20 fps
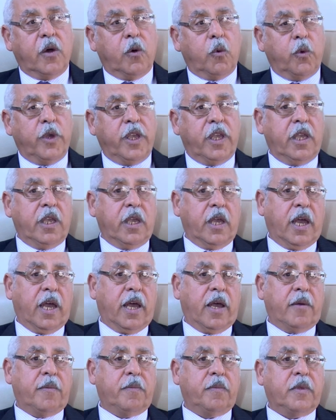we
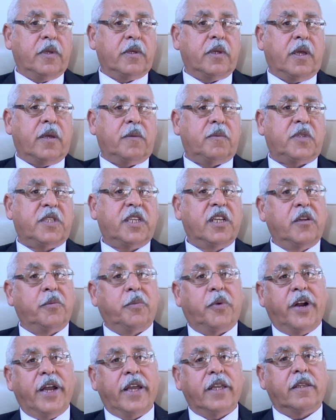
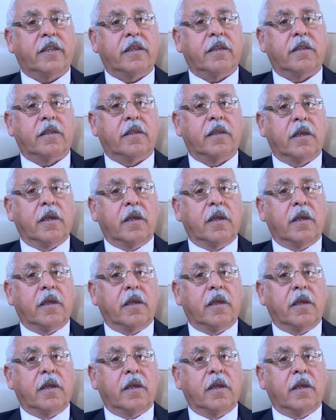celebrated